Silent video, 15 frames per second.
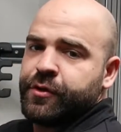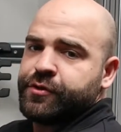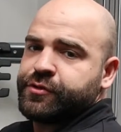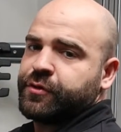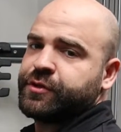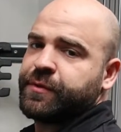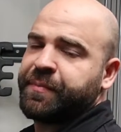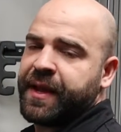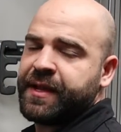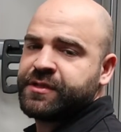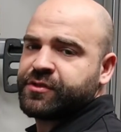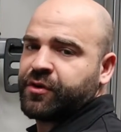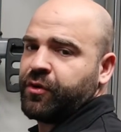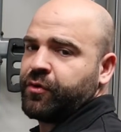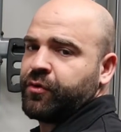So it
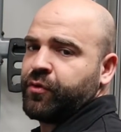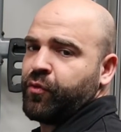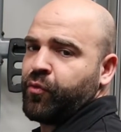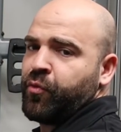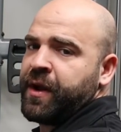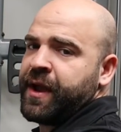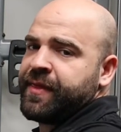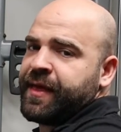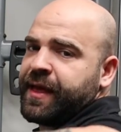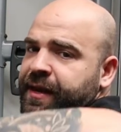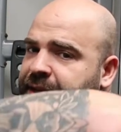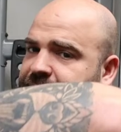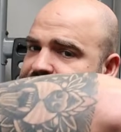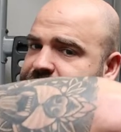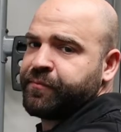depends on where that
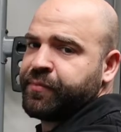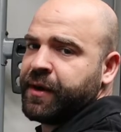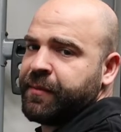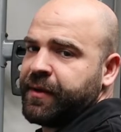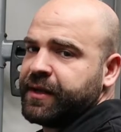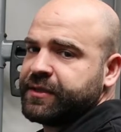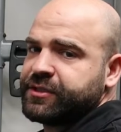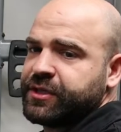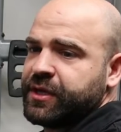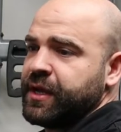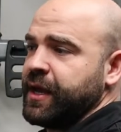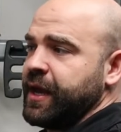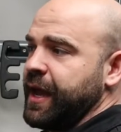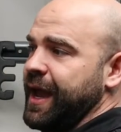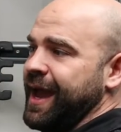is, pretty much,
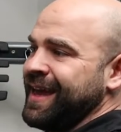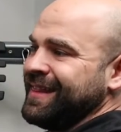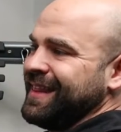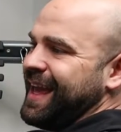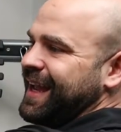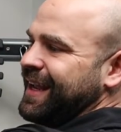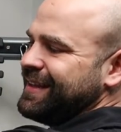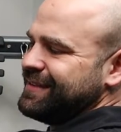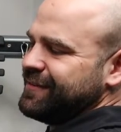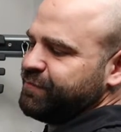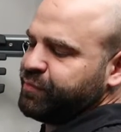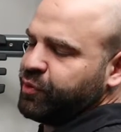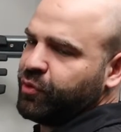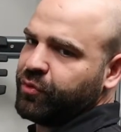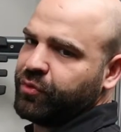and the angle
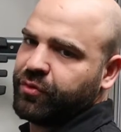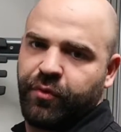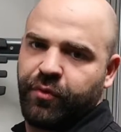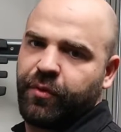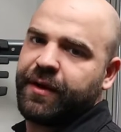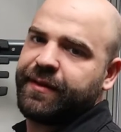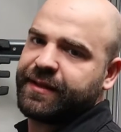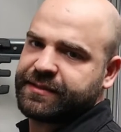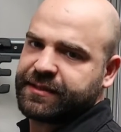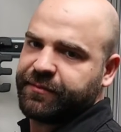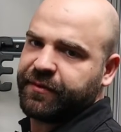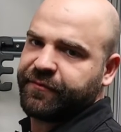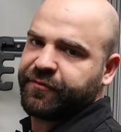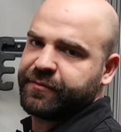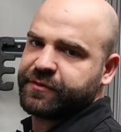of pull, where that's
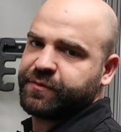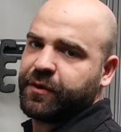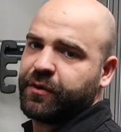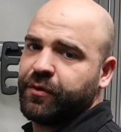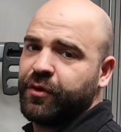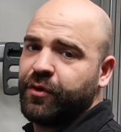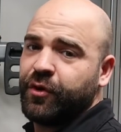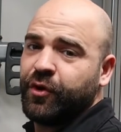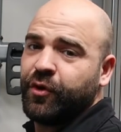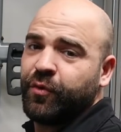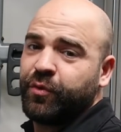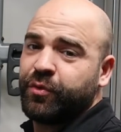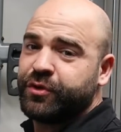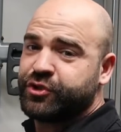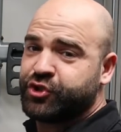coming from as well,
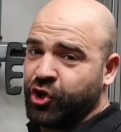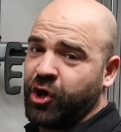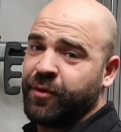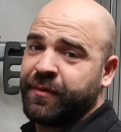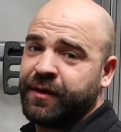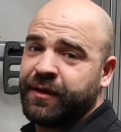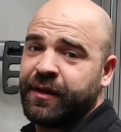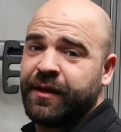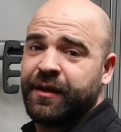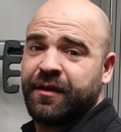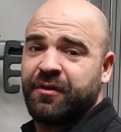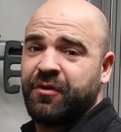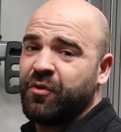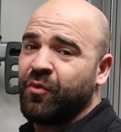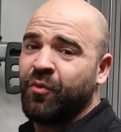will determine
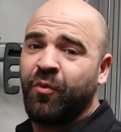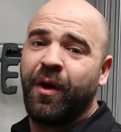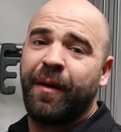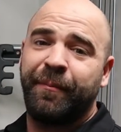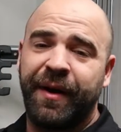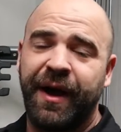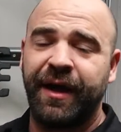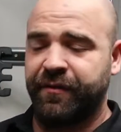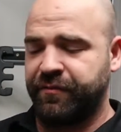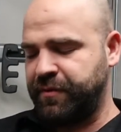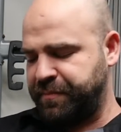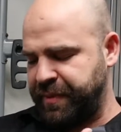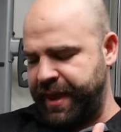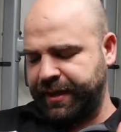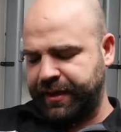what part of the
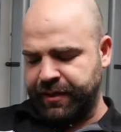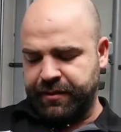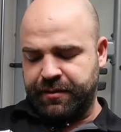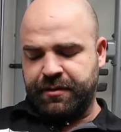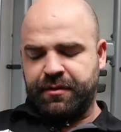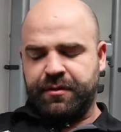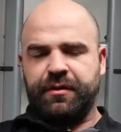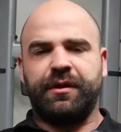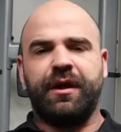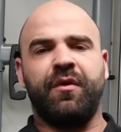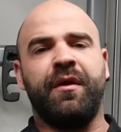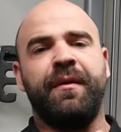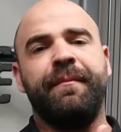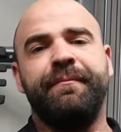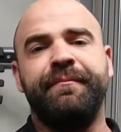pec,
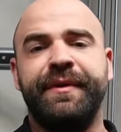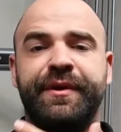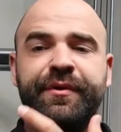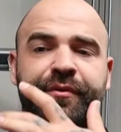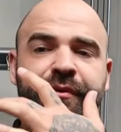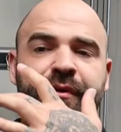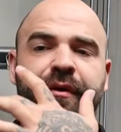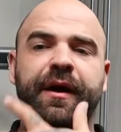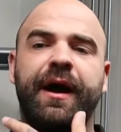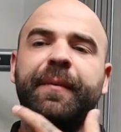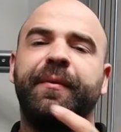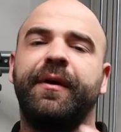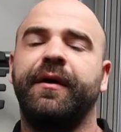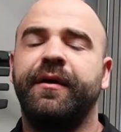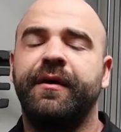lower, middle,
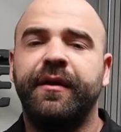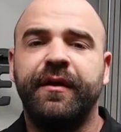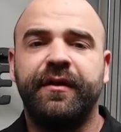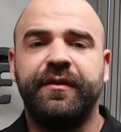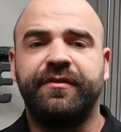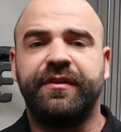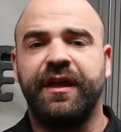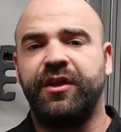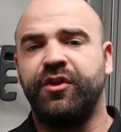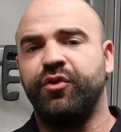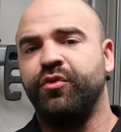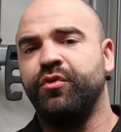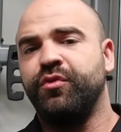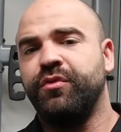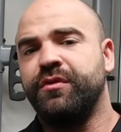upper, that
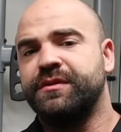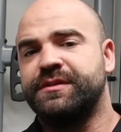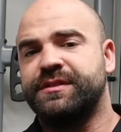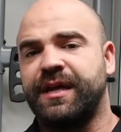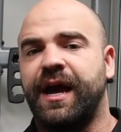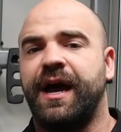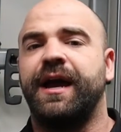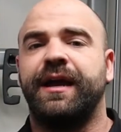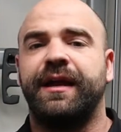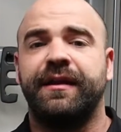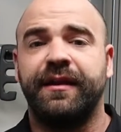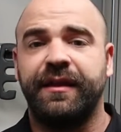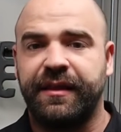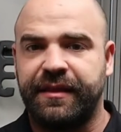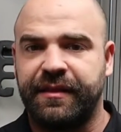you
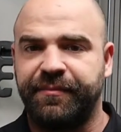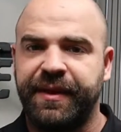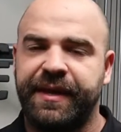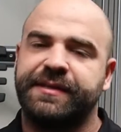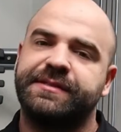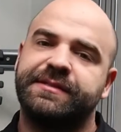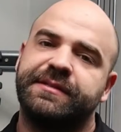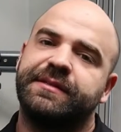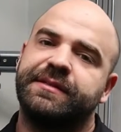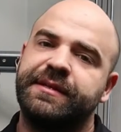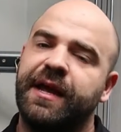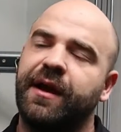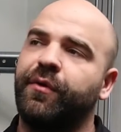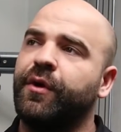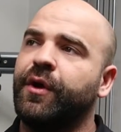target the best.
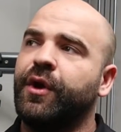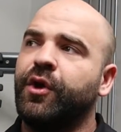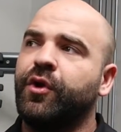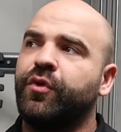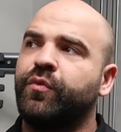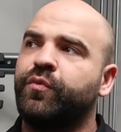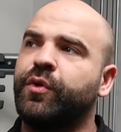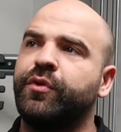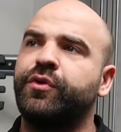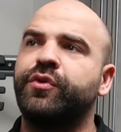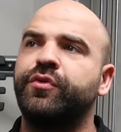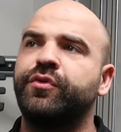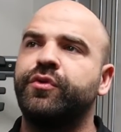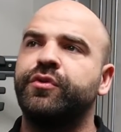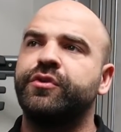Now, will
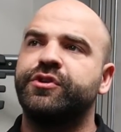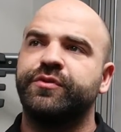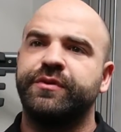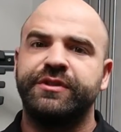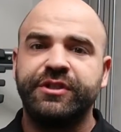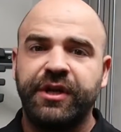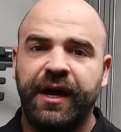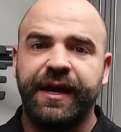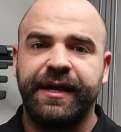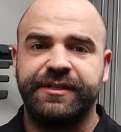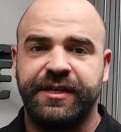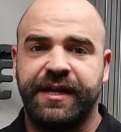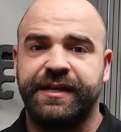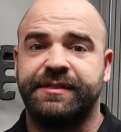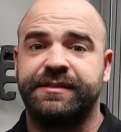you use your entire
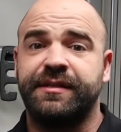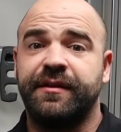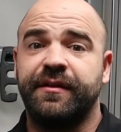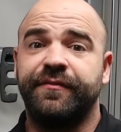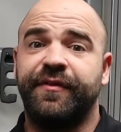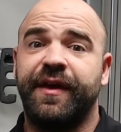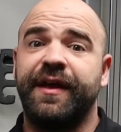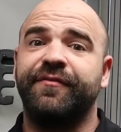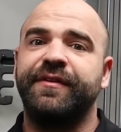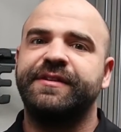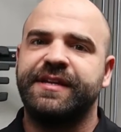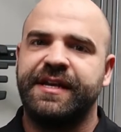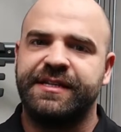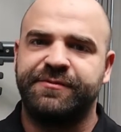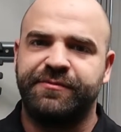chest for every
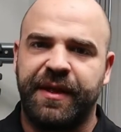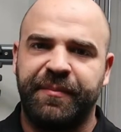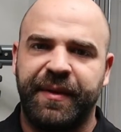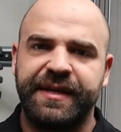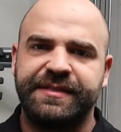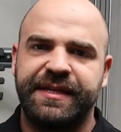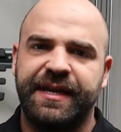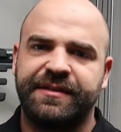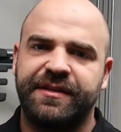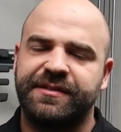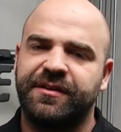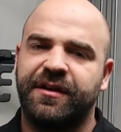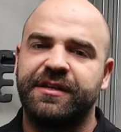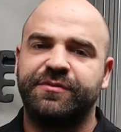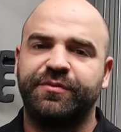chest-based
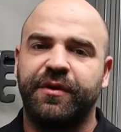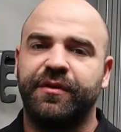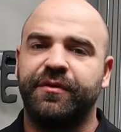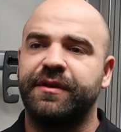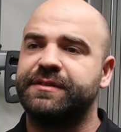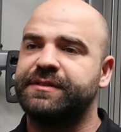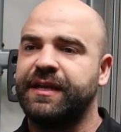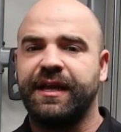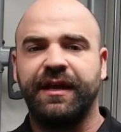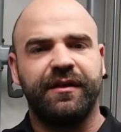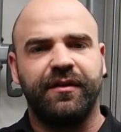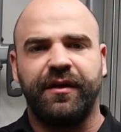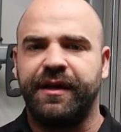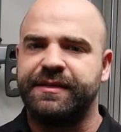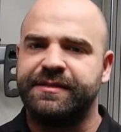exercise, whether it's
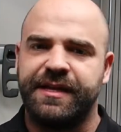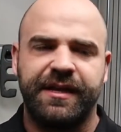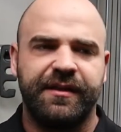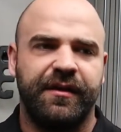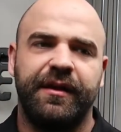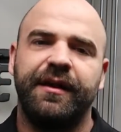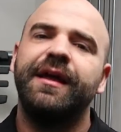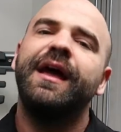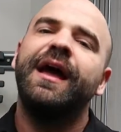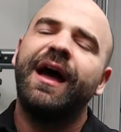incline, decline?